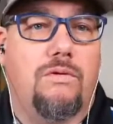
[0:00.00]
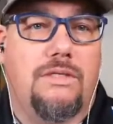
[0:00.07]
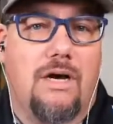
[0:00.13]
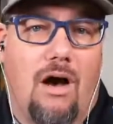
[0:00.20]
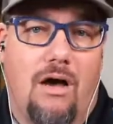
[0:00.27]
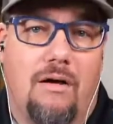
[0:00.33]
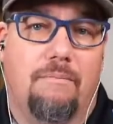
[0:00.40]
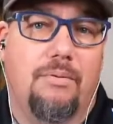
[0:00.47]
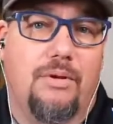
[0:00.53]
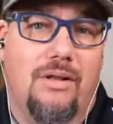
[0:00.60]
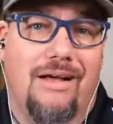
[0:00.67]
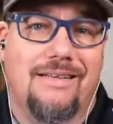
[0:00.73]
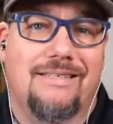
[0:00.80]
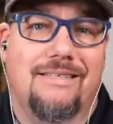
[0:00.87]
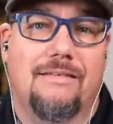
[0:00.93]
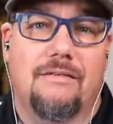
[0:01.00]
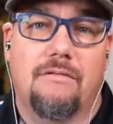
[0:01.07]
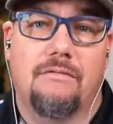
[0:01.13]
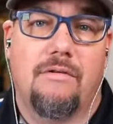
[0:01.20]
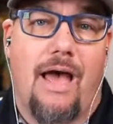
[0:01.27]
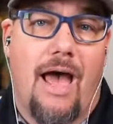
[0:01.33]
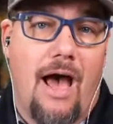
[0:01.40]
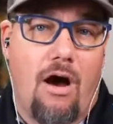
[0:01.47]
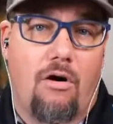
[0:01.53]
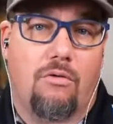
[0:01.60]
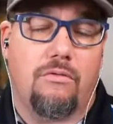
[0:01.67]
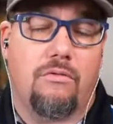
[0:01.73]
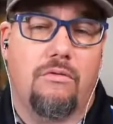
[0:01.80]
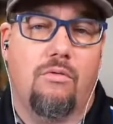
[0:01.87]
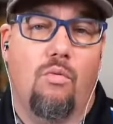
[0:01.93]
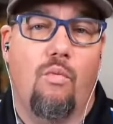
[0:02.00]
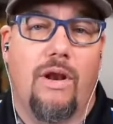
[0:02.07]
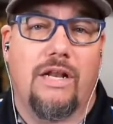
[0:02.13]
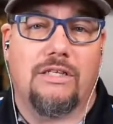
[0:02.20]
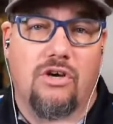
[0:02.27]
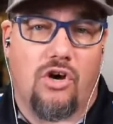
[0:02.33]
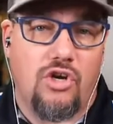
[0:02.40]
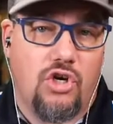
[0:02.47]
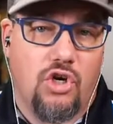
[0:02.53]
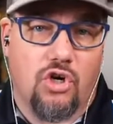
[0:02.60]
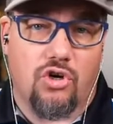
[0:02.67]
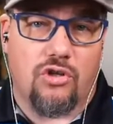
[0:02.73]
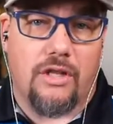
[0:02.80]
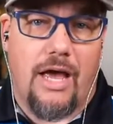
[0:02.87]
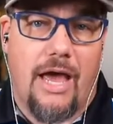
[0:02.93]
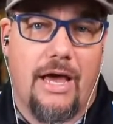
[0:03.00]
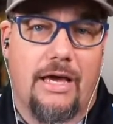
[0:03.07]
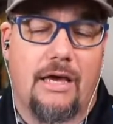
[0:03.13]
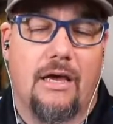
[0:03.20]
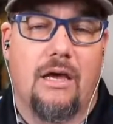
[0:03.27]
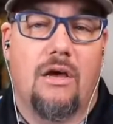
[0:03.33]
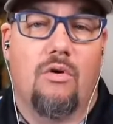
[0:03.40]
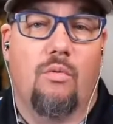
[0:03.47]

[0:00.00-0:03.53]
ton plus out when it's on your leg,